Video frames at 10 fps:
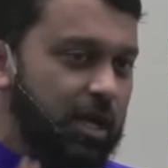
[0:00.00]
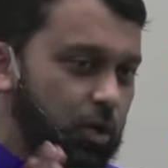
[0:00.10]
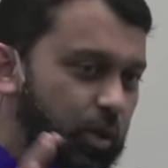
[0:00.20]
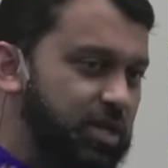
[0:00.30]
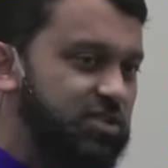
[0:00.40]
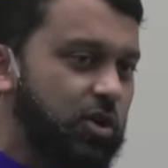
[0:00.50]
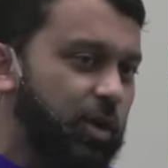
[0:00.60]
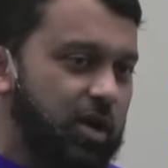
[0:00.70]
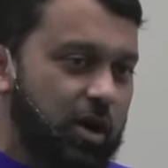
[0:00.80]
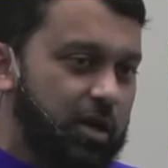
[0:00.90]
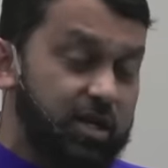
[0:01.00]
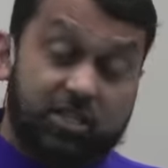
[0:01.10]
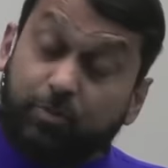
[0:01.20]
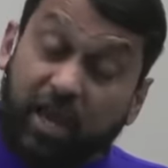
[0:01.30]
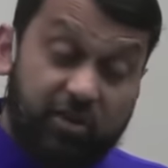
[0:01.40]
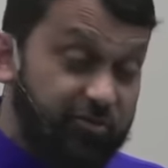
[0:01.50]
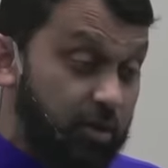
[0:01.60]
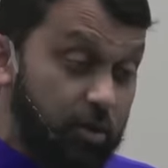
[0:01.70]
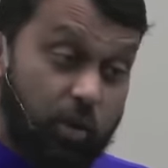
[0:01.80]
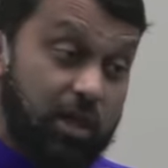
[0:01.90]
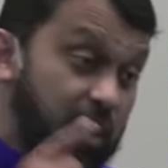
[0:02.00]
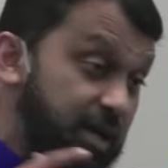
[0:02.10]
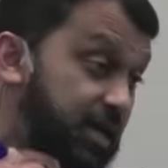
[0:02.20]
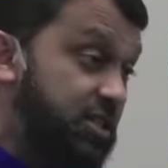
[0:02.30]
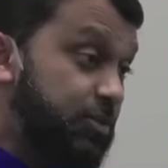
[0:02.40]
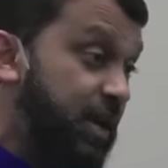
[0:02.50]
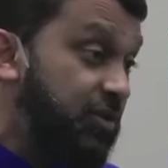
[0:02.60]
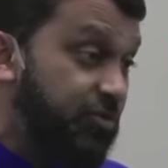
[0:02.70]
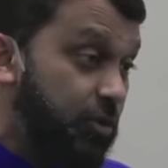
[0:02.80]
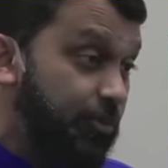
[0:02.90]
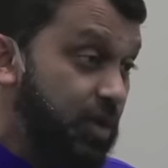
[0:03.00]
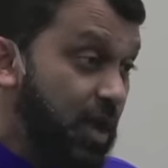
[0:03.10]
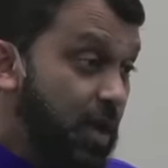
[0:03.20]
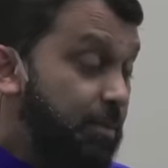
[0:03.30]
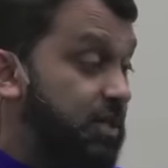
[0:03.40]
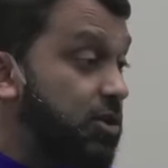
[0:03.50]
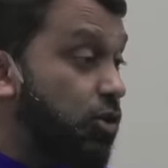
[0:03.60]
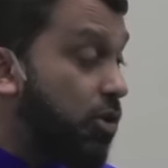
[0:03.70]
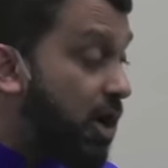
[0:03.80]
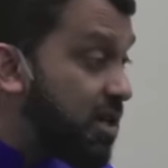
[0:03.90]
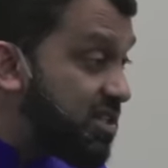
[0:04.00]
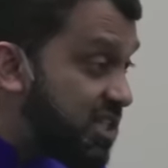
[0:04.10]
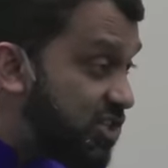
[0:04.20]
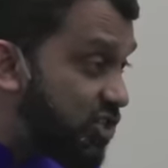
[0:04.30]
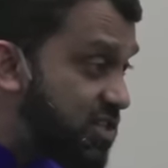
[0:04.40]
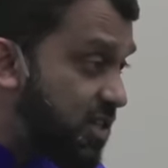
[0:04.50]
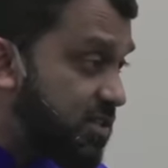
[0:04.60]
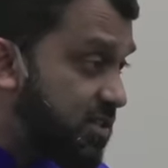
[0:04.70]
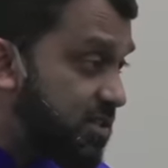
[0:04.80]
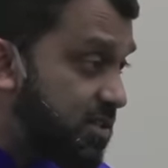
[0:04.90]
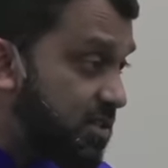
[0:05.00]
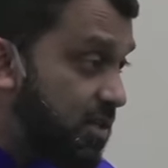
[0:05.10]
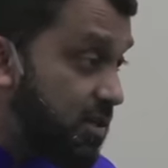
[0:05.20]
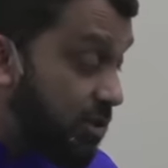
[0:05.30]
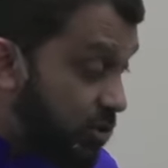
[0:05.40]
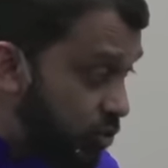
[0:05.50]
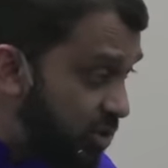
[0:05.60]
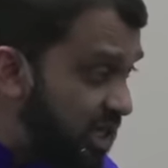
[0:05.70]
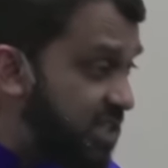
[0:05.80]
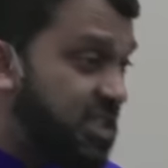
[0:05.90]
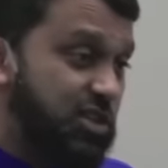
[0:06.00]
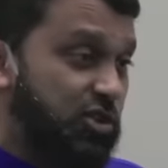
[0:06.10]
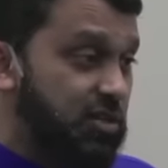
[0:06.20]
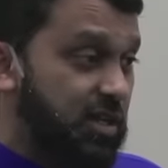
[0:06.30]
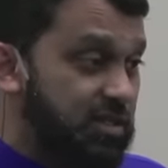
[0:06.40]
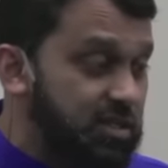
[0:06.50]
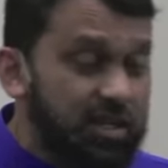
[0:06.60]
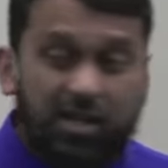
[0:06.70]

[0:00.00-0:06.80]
what is going on. It's painful. Wallahi, it's painful. But the Quran teaches us the Sunnah teaches us, the